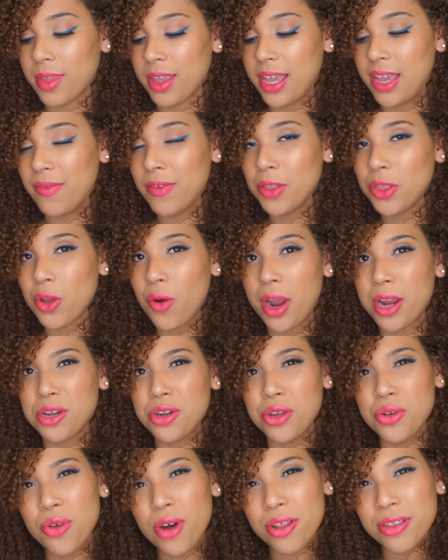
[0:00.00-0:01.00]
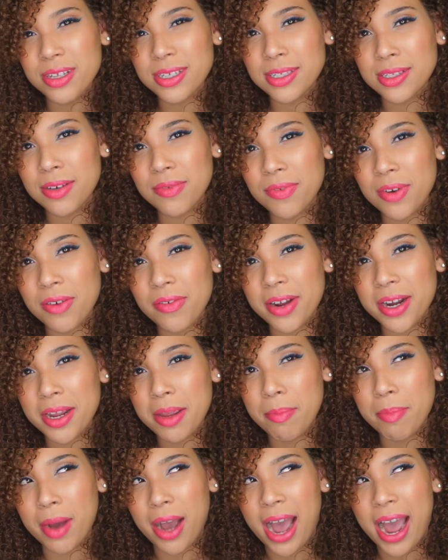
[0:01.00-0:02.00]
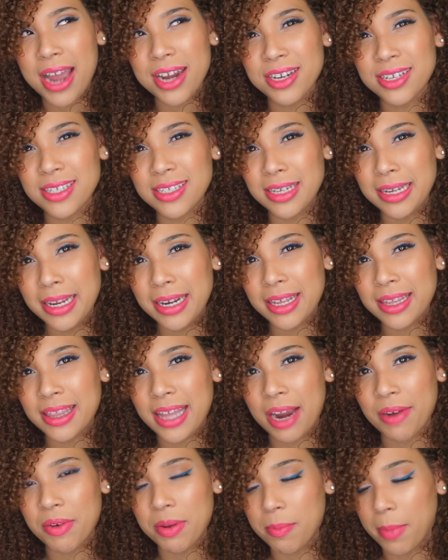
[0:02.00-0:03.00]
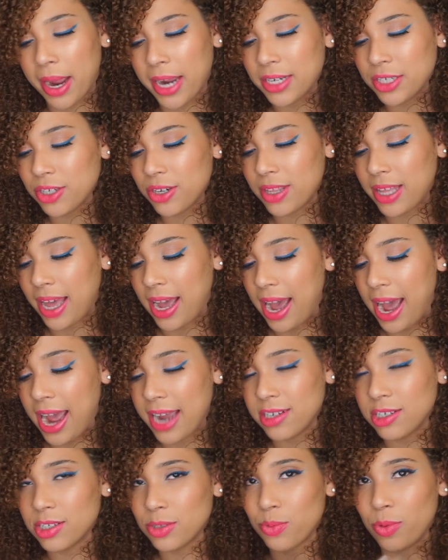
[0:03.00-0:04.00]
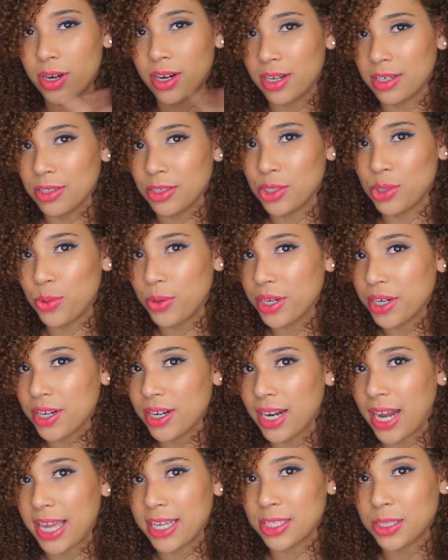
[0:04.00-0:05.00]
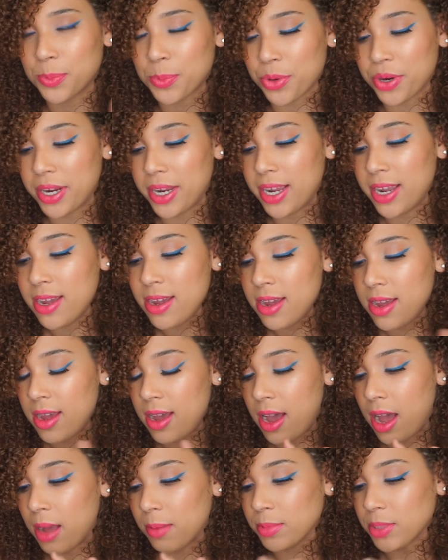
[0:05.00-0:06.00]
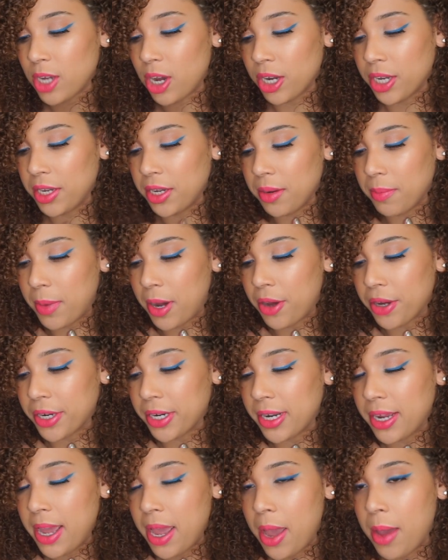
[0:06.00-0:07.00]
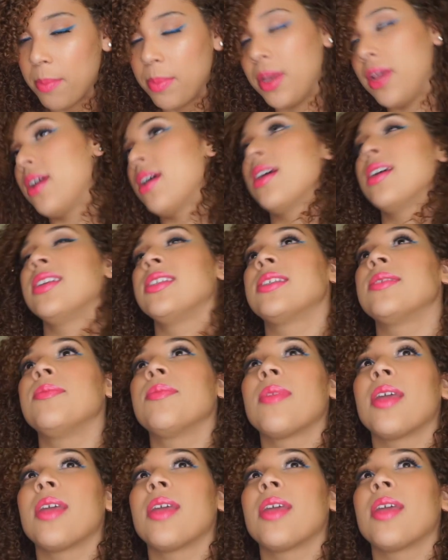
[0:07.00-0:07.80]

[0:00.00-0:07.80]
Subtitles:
even though I knew all this stuff already, but I just needed that reminder that I just went on a Twitter like spree talking about it. Because